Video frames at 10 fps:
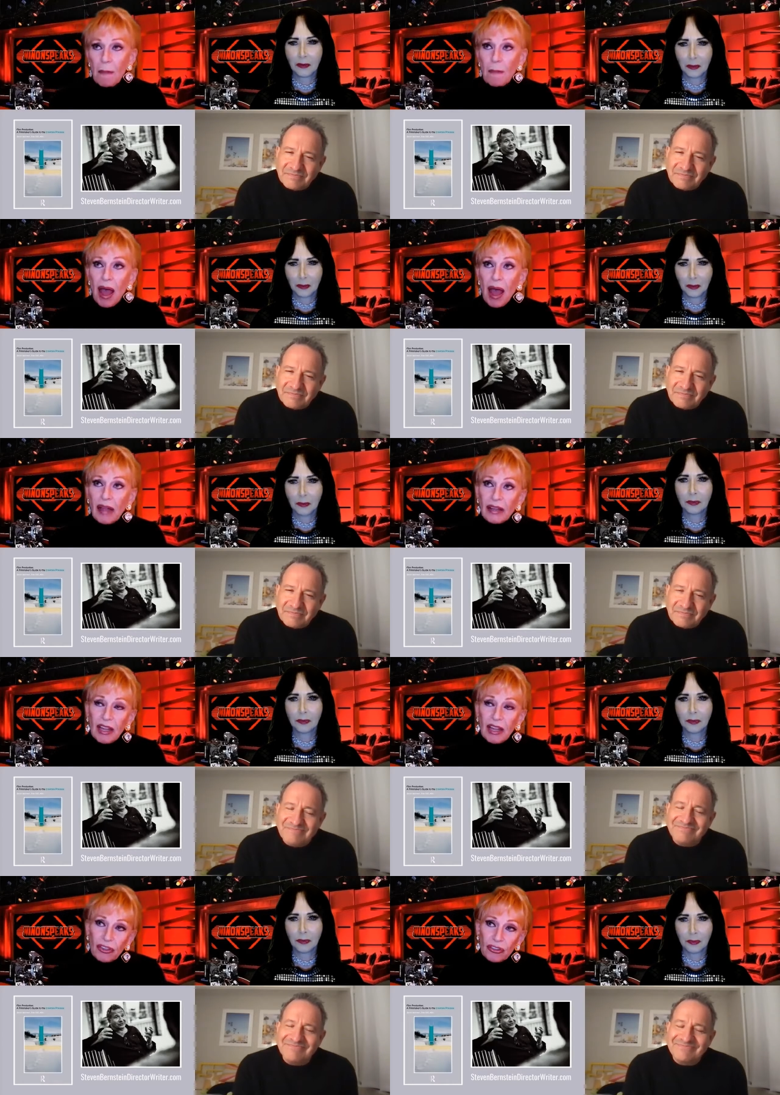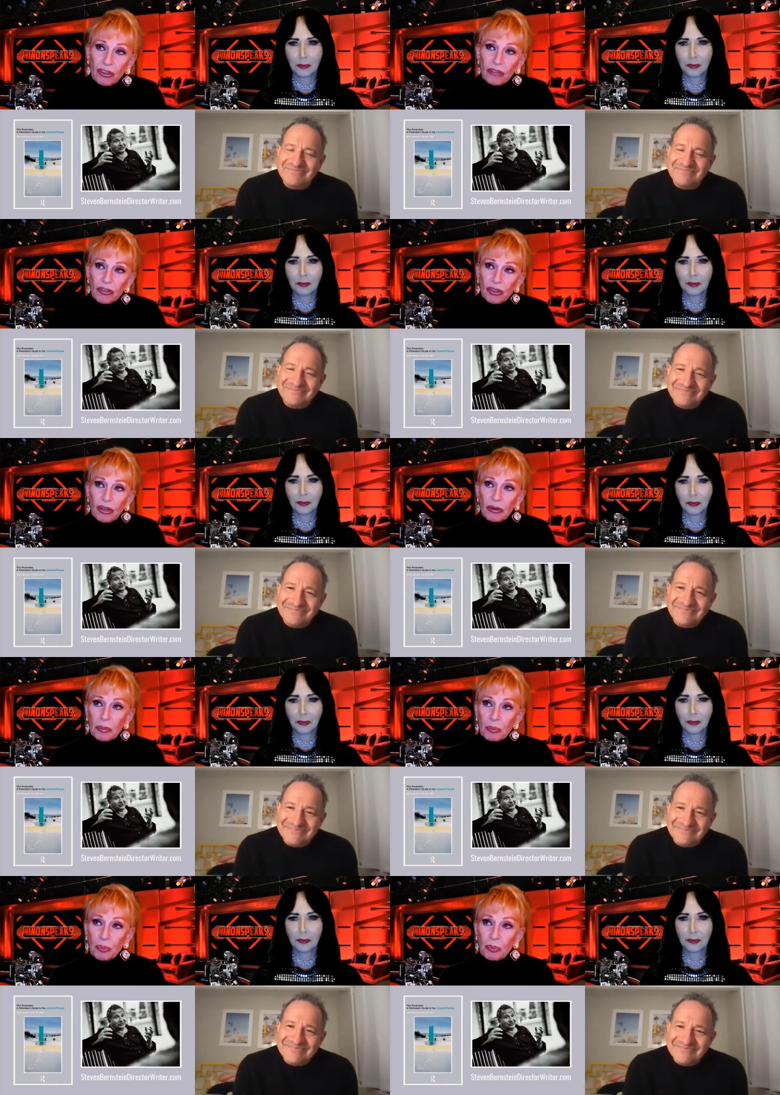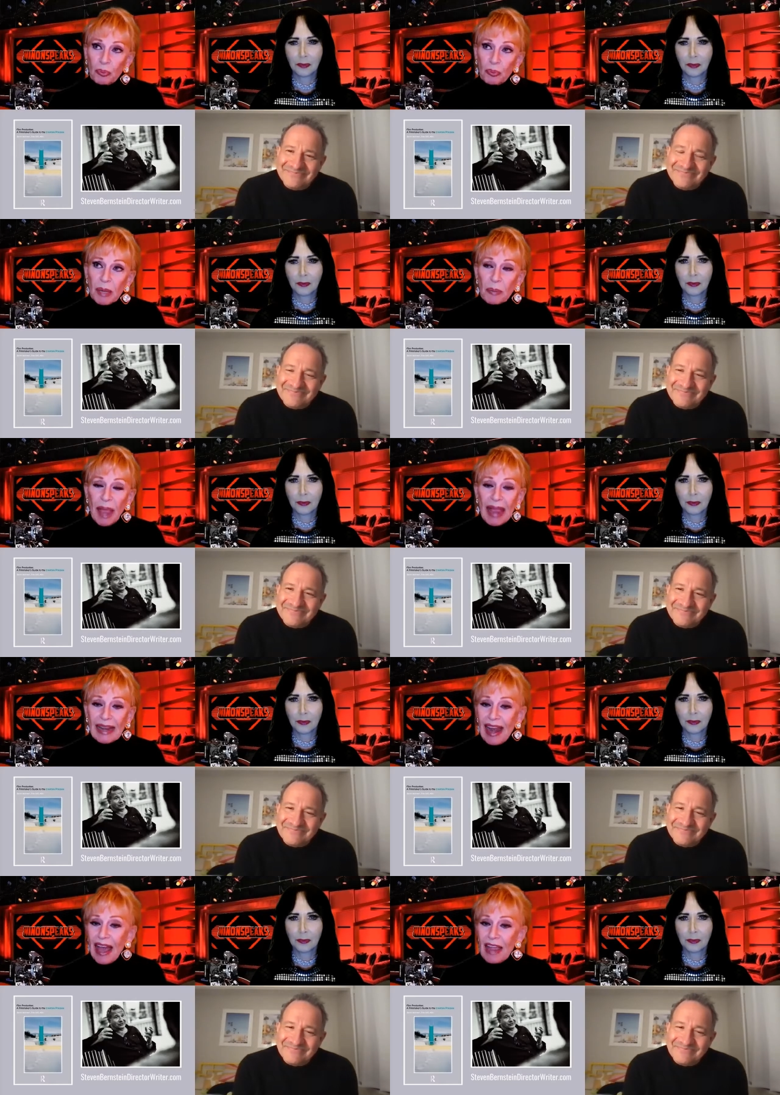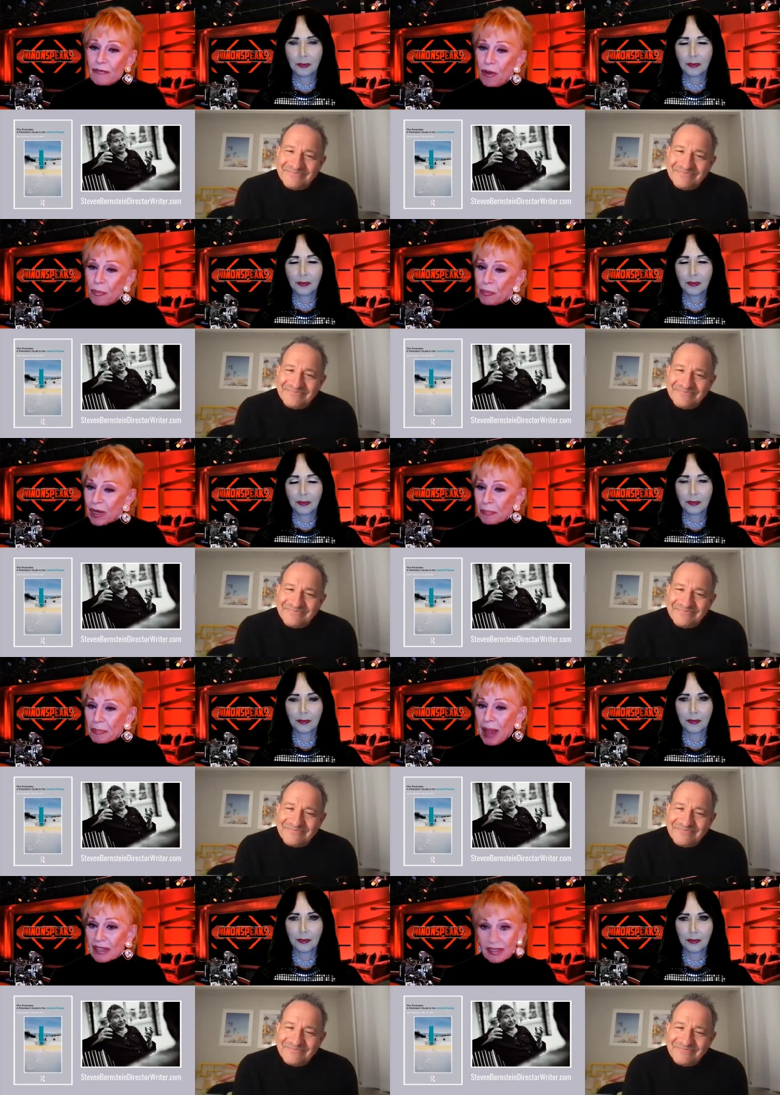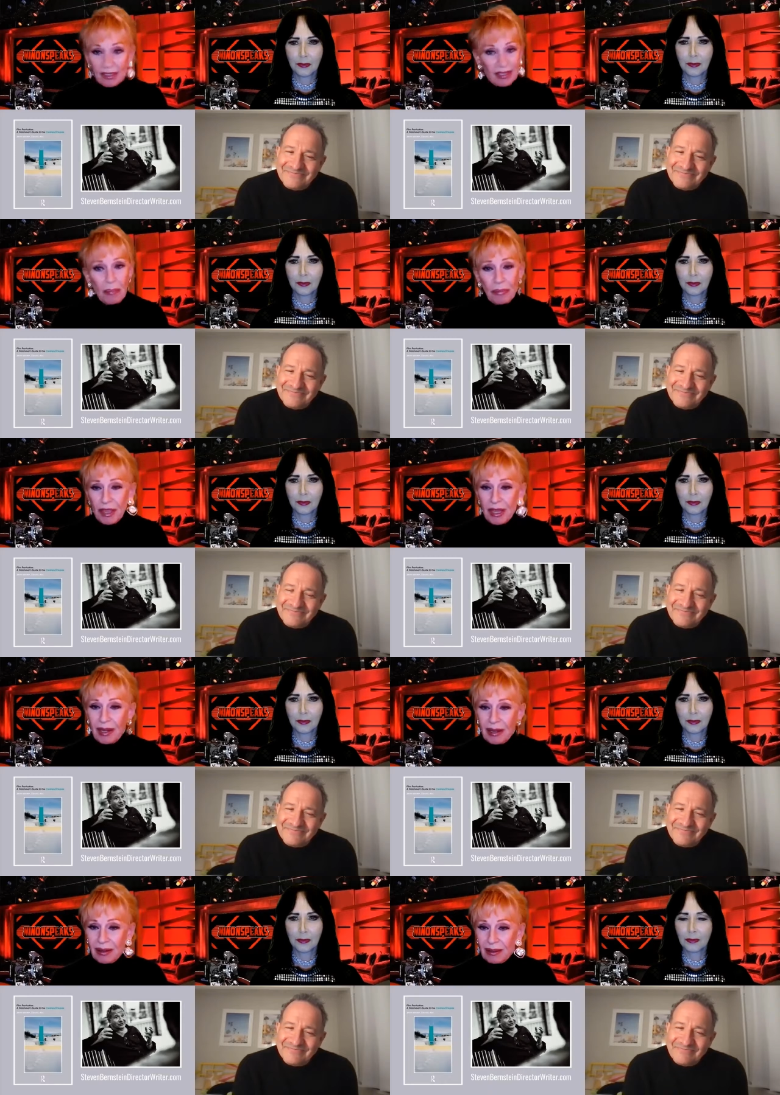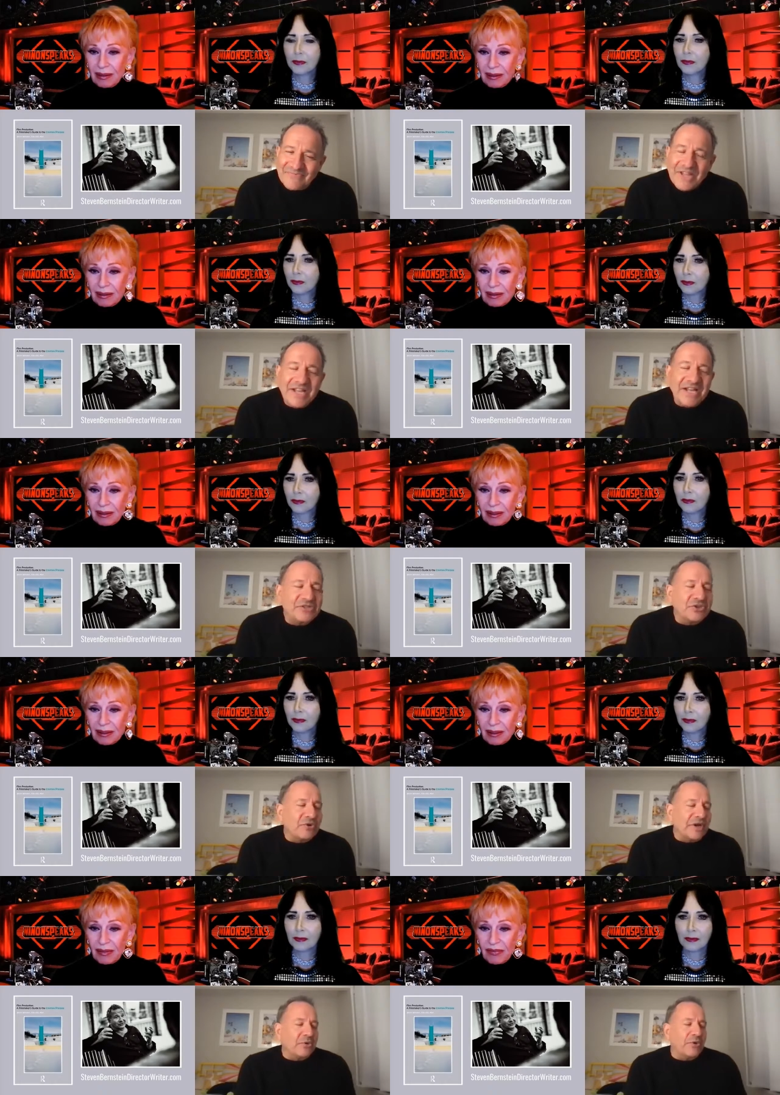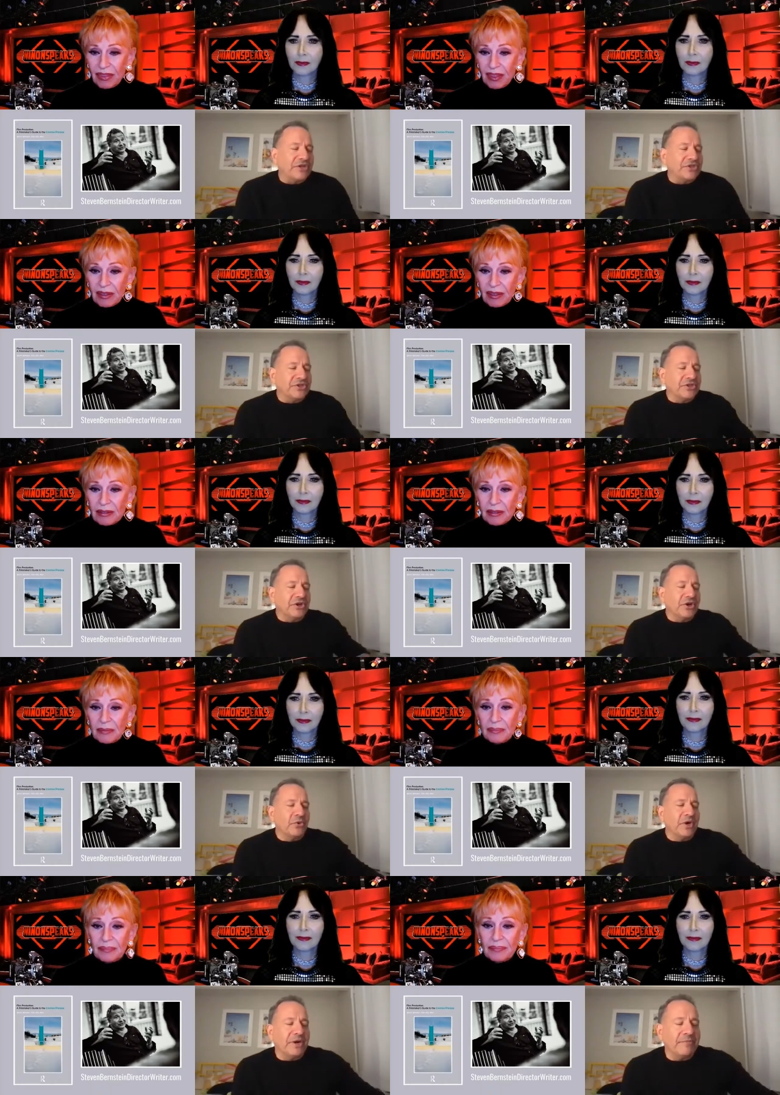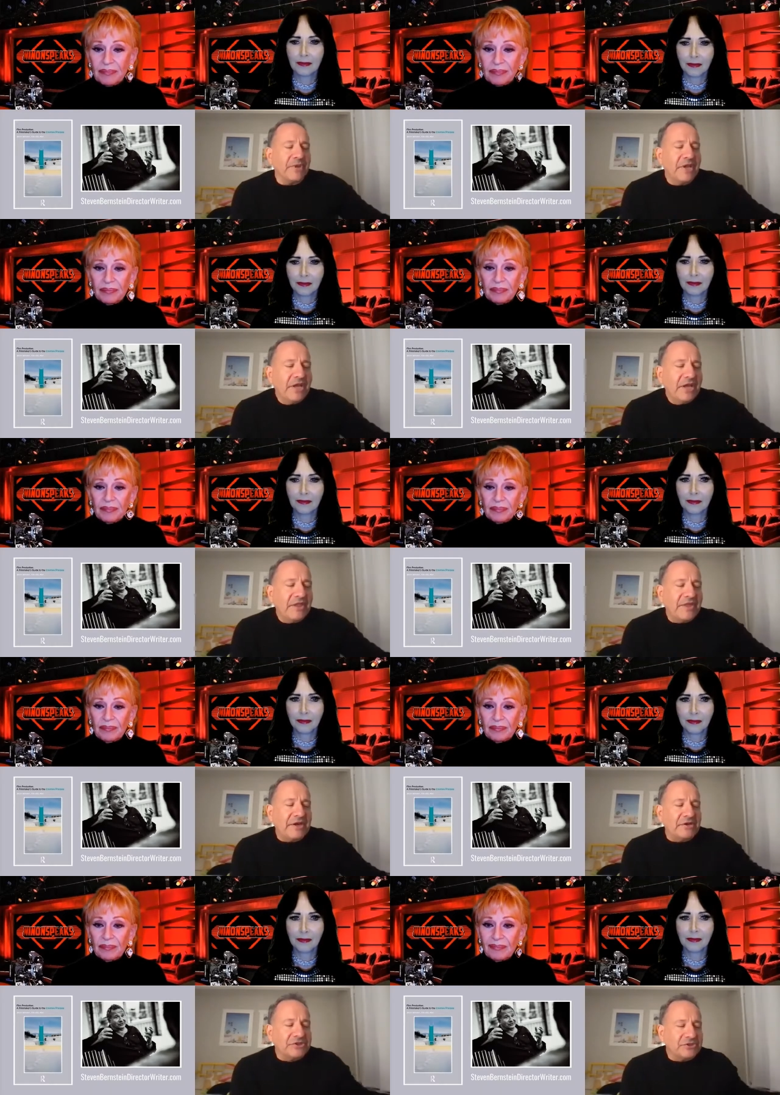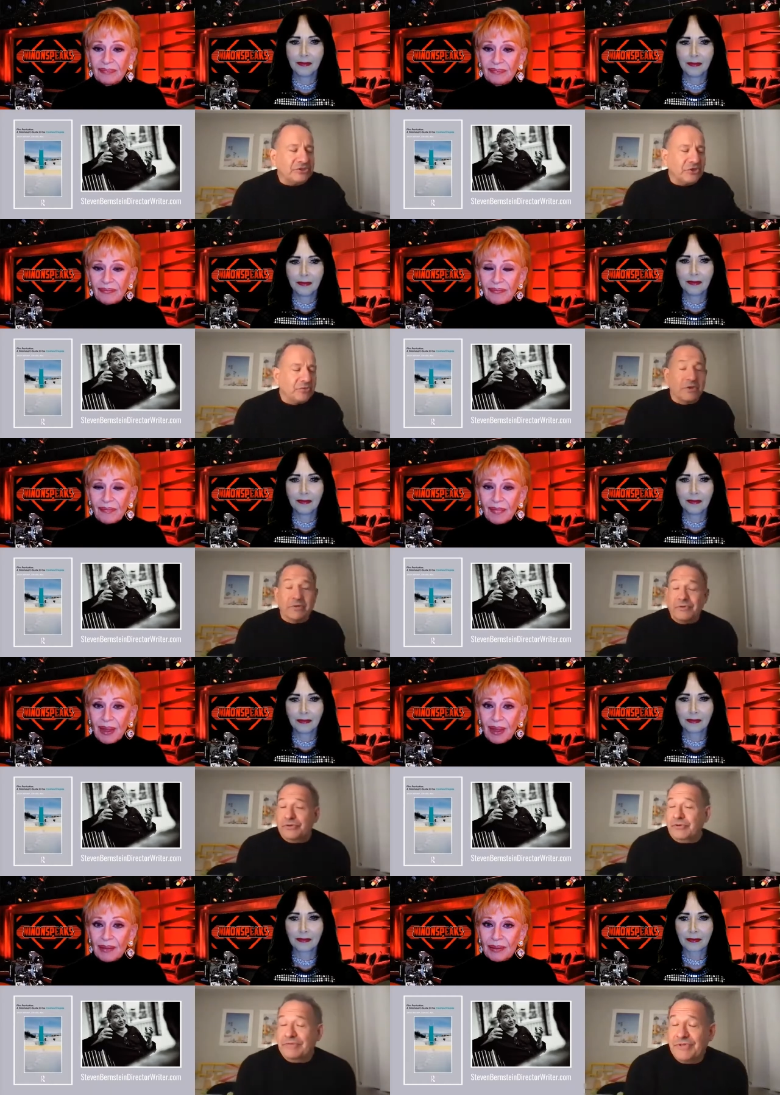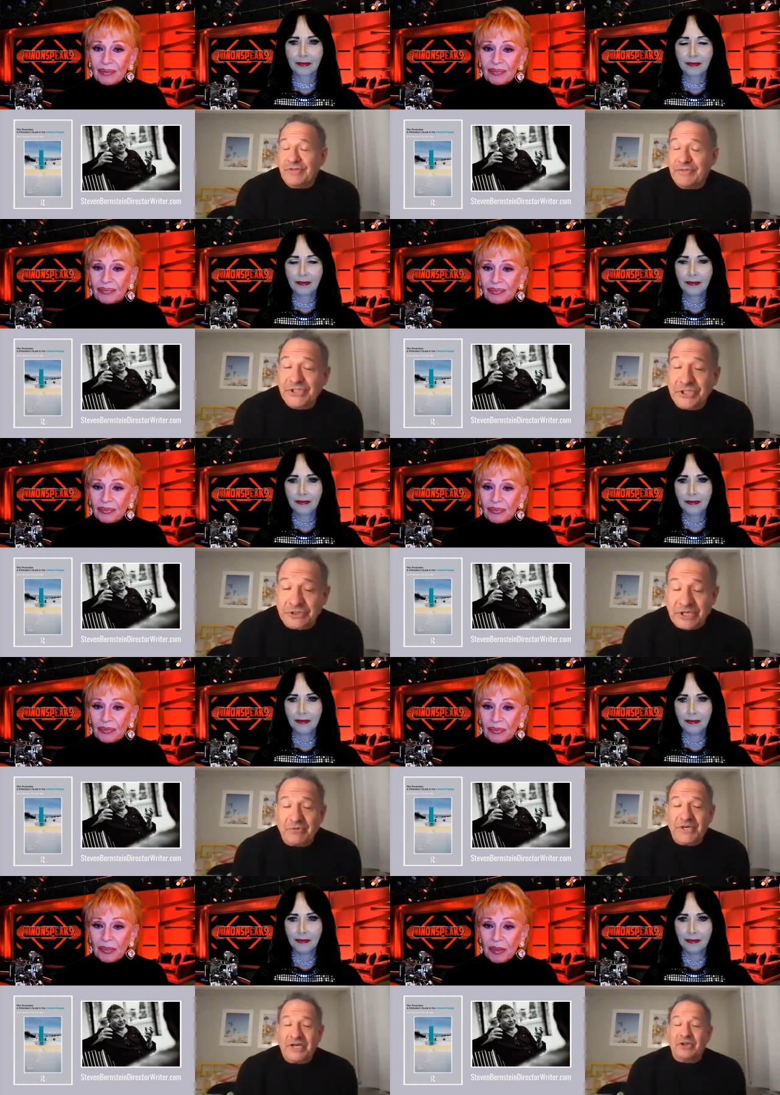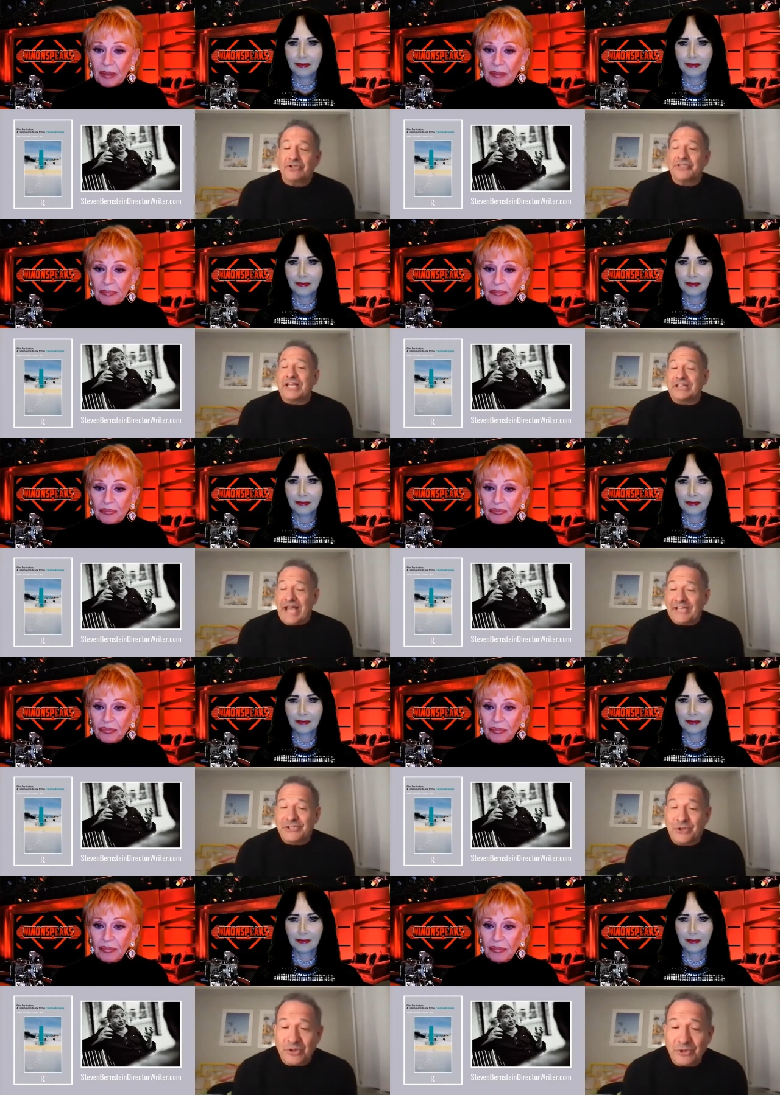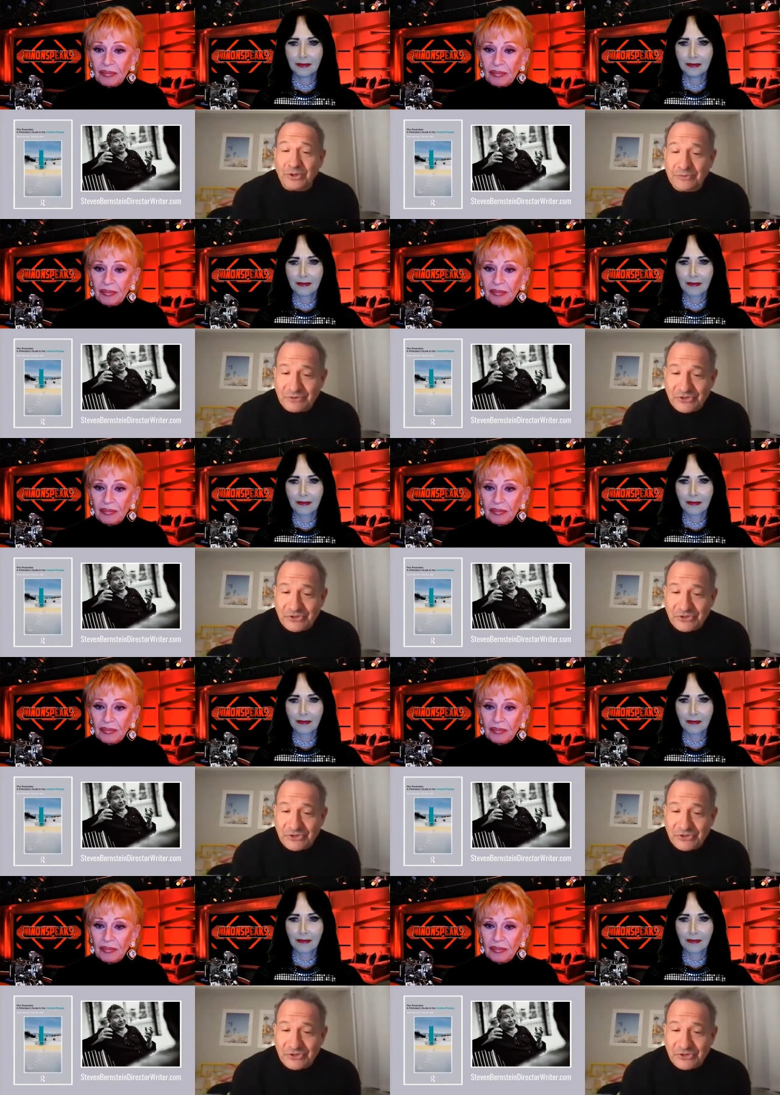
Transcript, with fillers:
Speaker 1: but to sort of, you know, bring back life or bring back something?
Speaker 2: It's a great question. You know, um, there's certain, well, there's a great TV series out right now called Ted Lasso. I don't know if